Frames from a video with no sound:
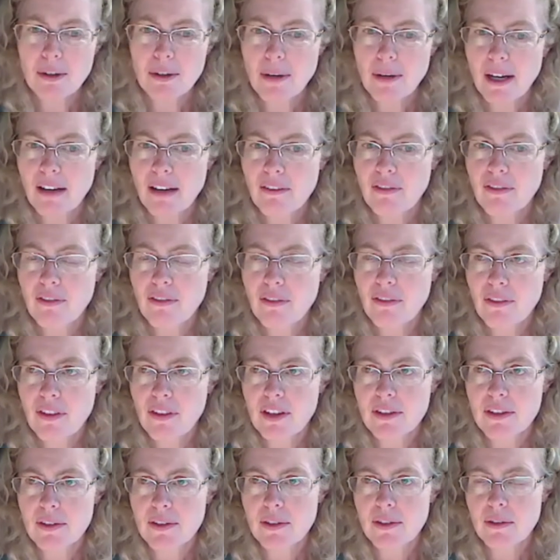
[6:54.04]
you have
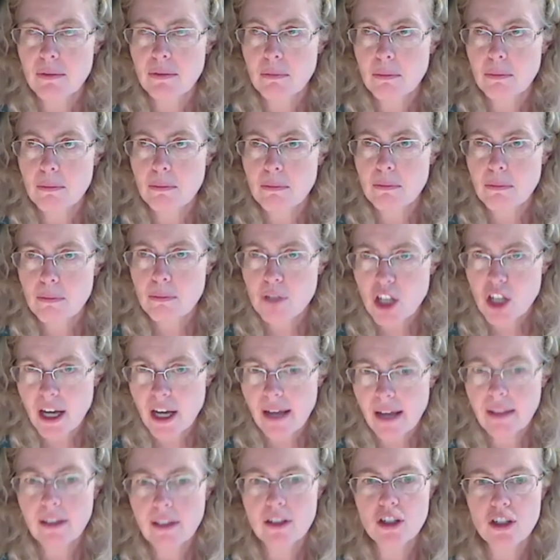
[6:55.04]
this
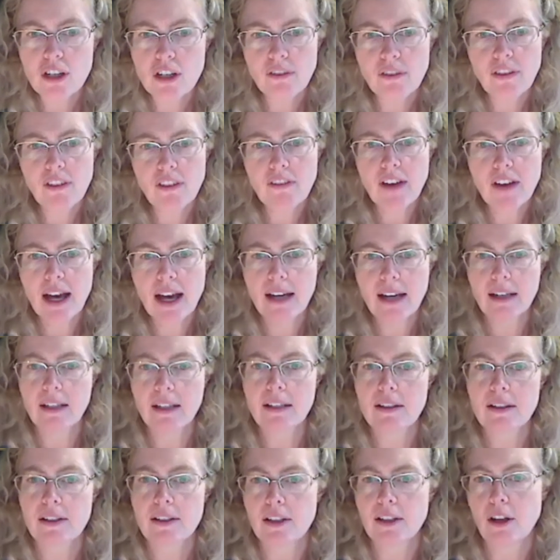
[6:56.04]
challenge of the
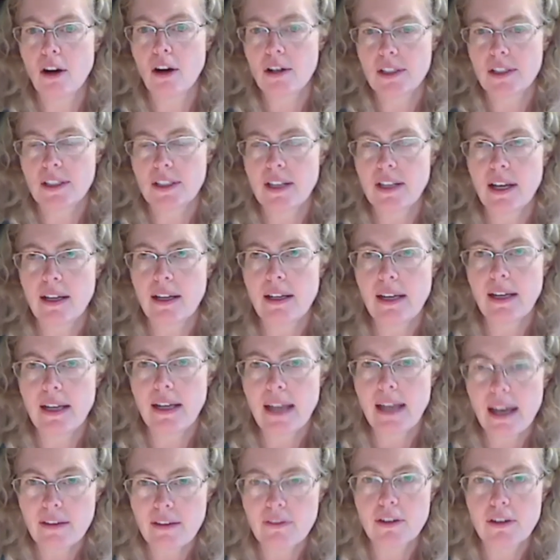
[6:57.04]
Vatican's longstanding
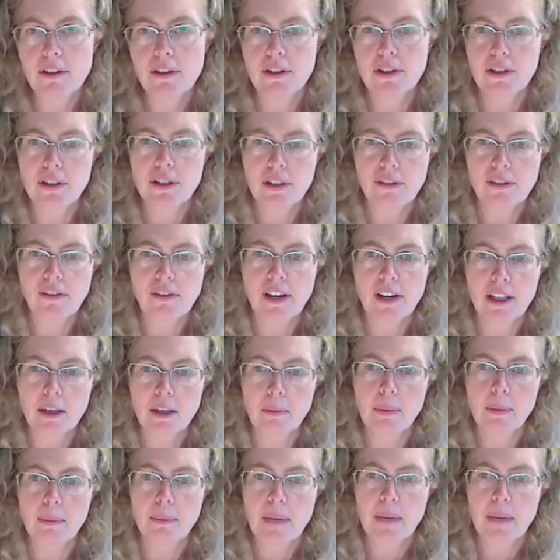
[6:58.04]
efforts to develop